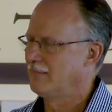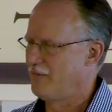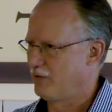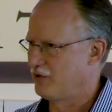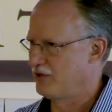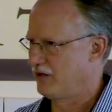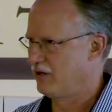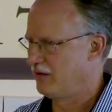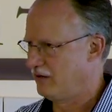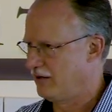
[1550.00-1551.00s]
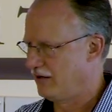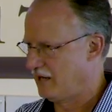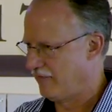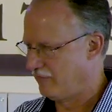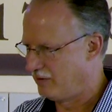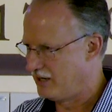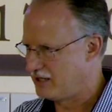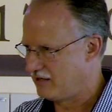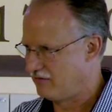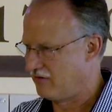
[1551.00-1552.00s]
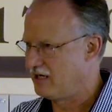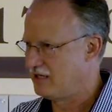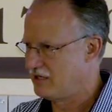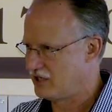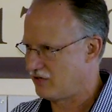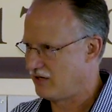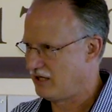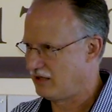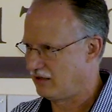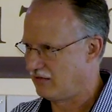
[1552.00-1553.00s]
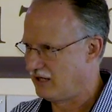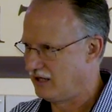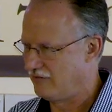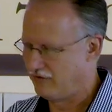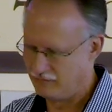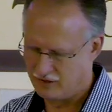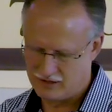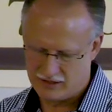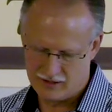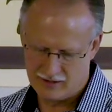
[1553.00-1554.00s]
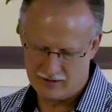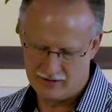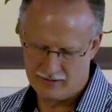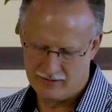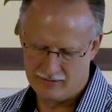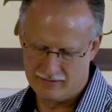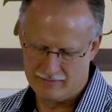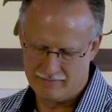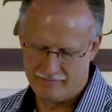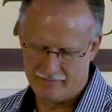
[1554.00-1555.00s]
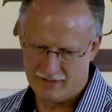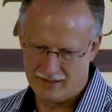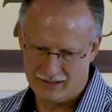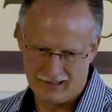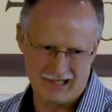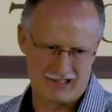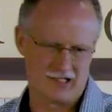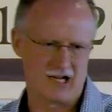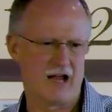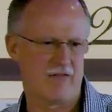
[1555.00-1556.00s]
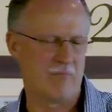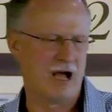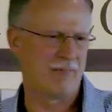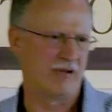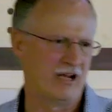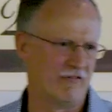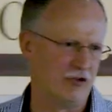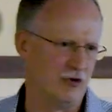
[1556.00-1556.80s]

In other words, they're going to they're going to have a place of great strength and great influence. God says, I have my plan for